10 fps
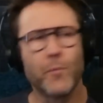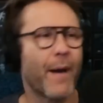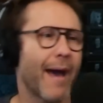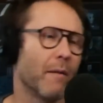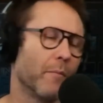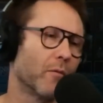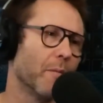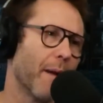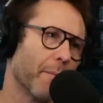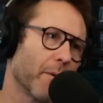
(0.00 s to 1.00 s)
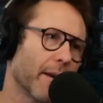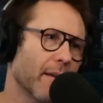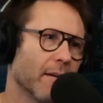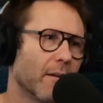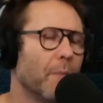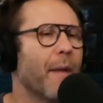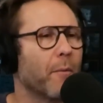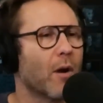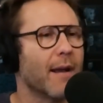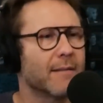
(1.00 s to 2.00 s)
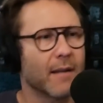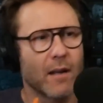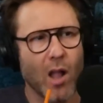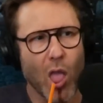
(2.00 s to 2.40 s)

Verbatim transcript: you bad at memorizing?